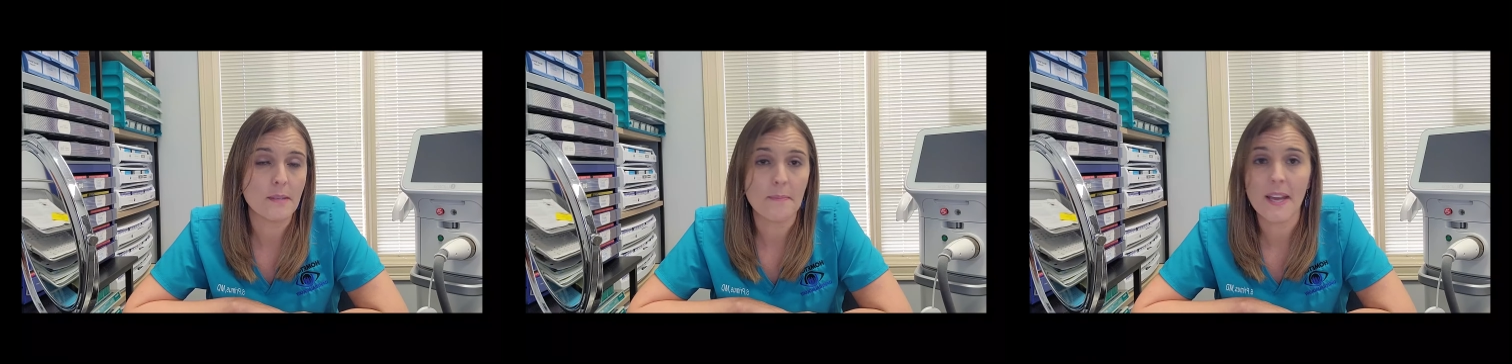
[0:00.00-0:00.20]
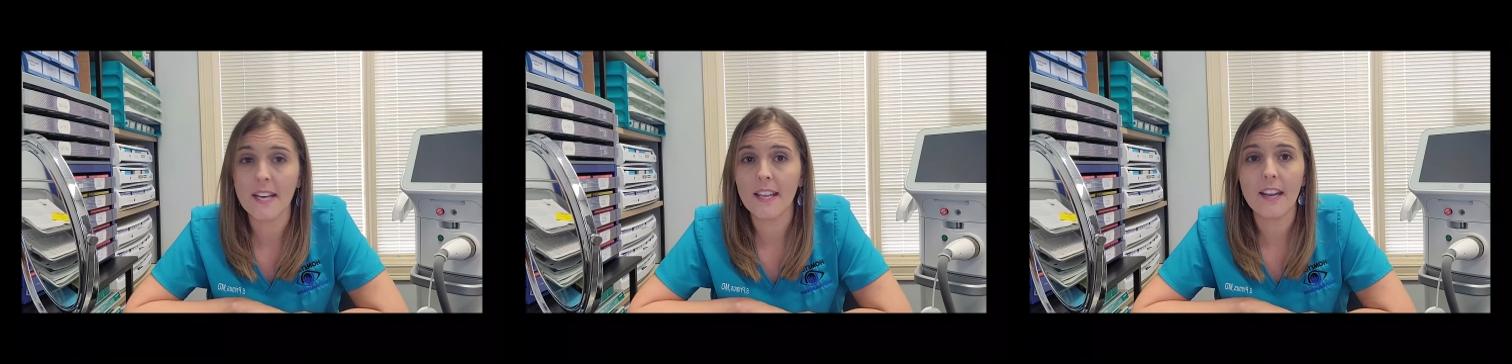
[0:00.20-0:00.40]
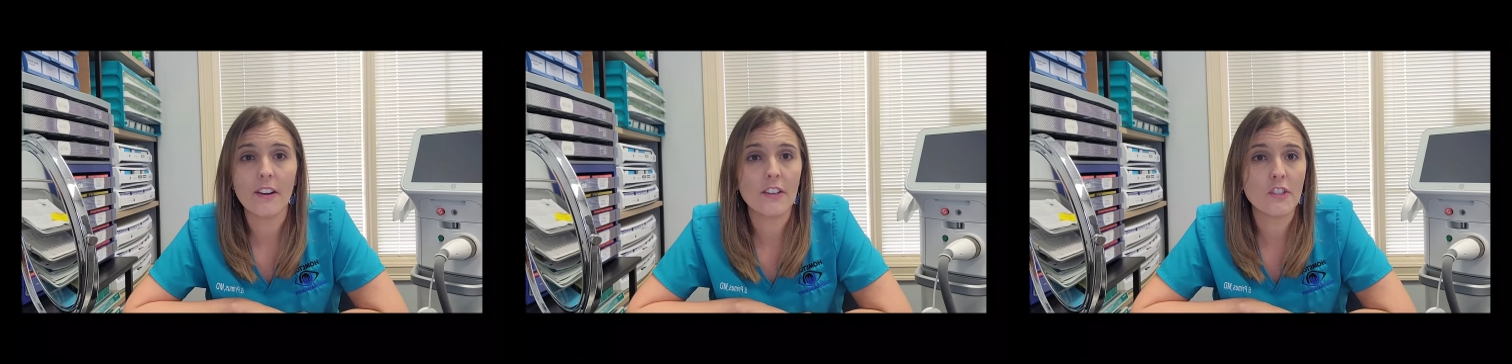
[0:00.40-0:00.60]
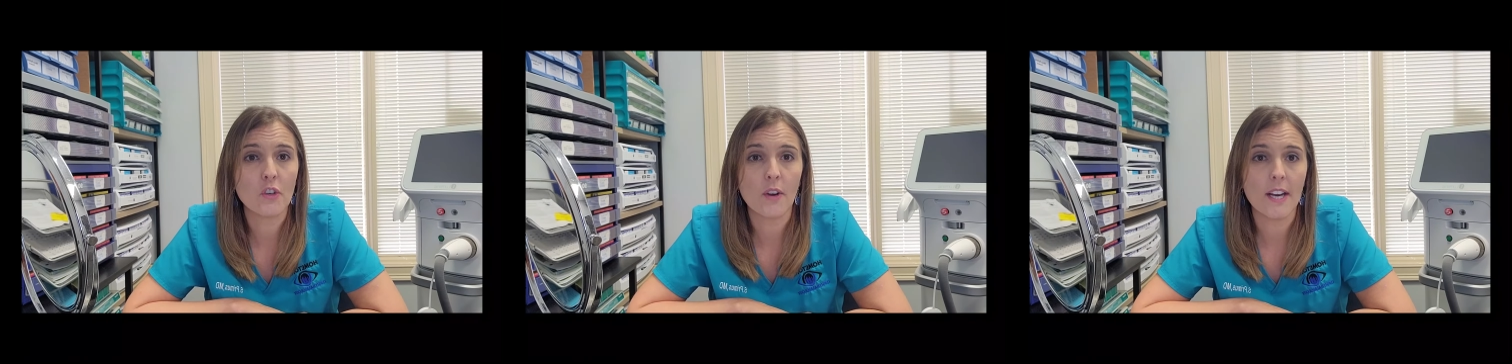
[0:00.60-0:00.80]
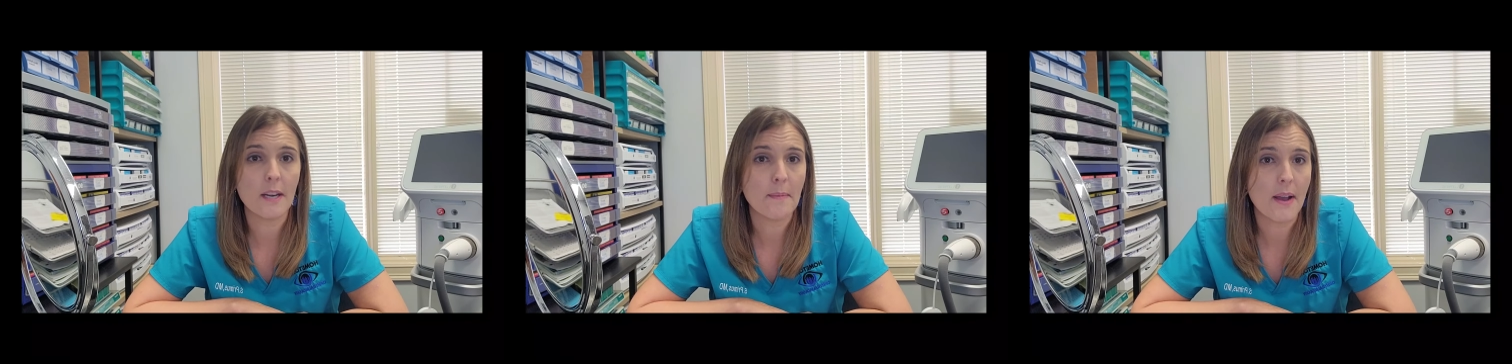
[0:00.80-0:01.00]
Medicare is
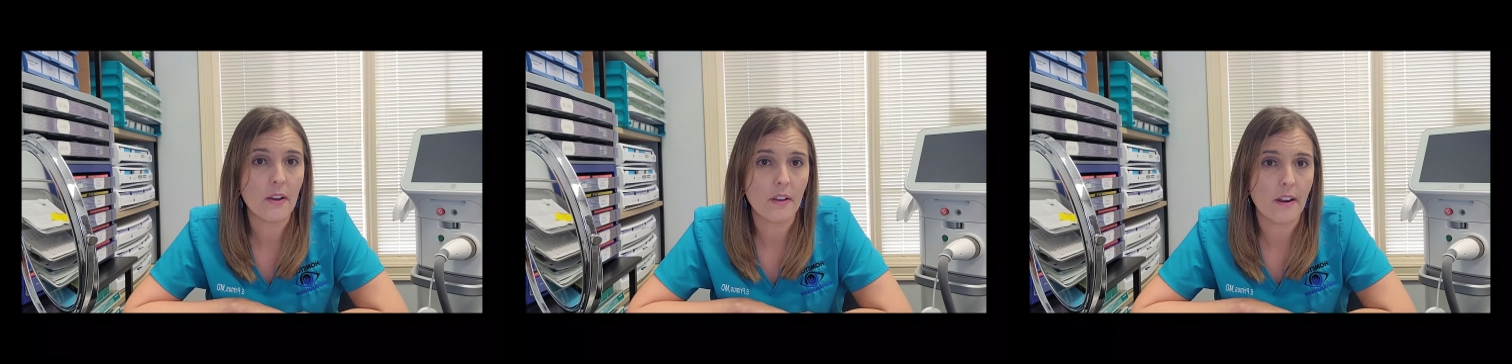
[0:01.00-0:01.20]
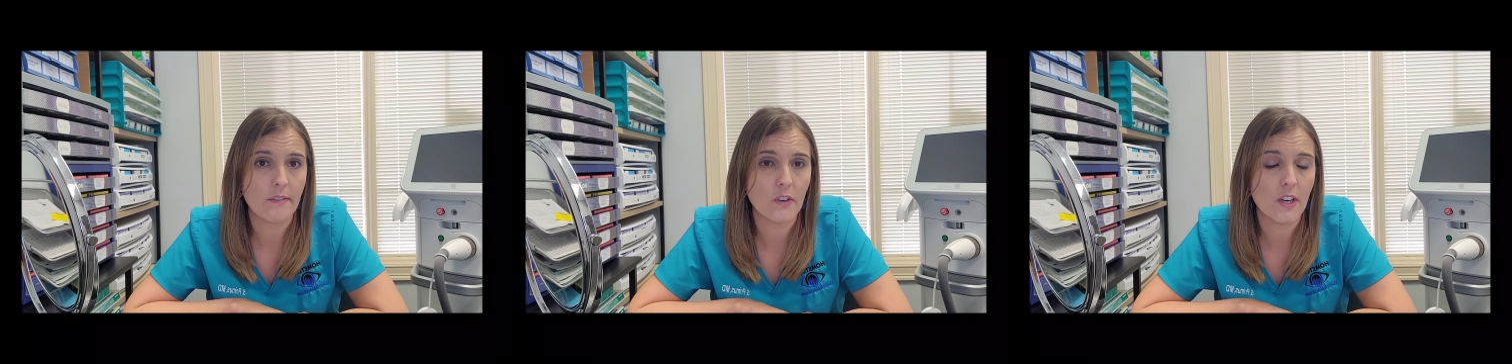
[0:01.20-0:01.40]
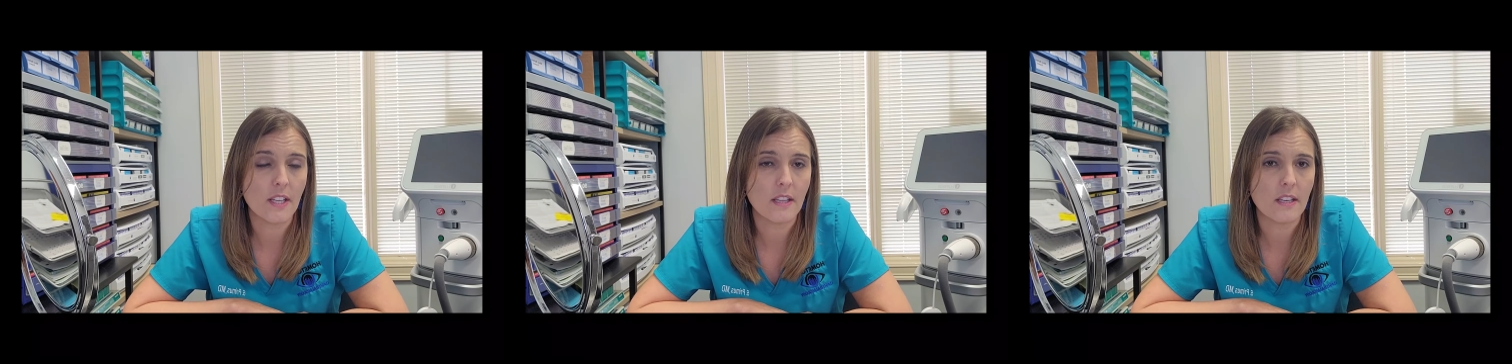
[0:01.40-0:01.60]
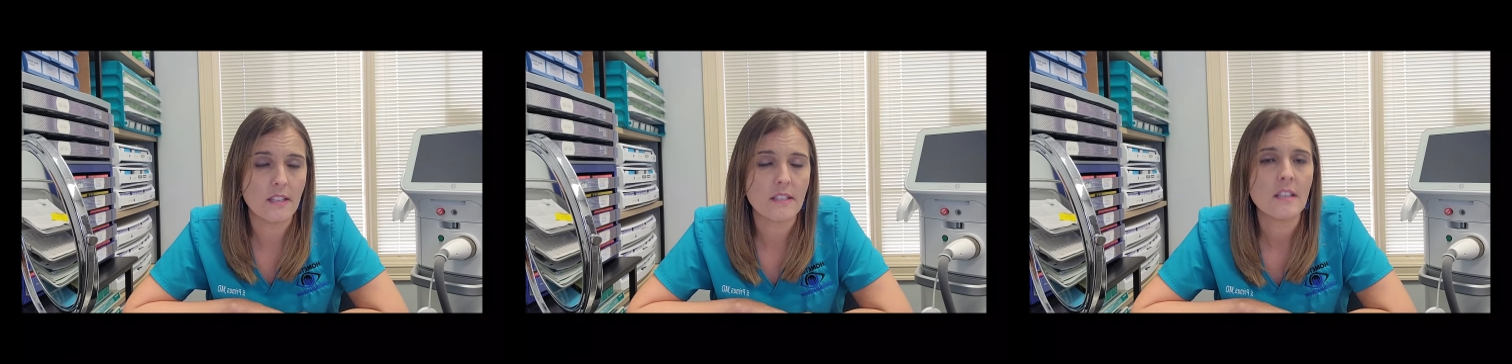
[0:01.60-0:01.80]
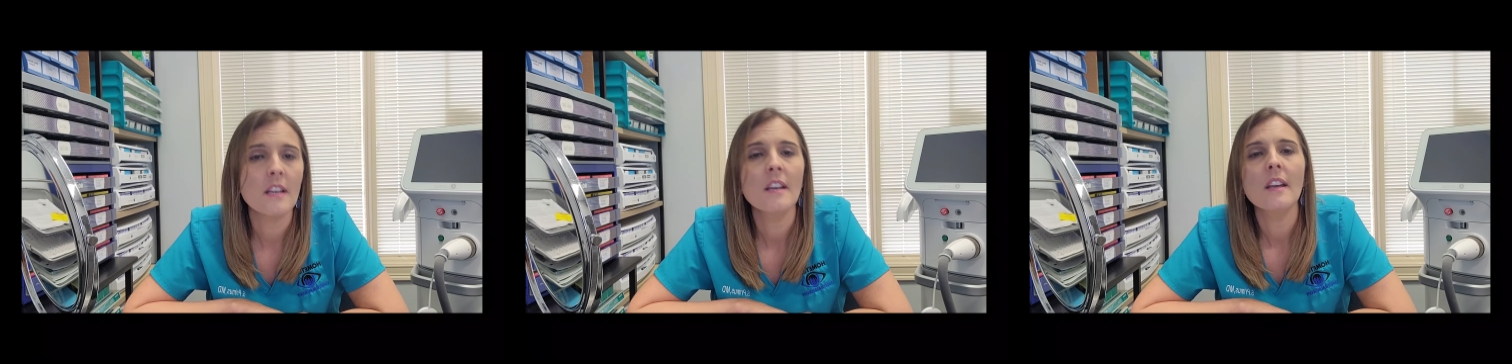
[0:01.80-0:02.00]
great about covering this.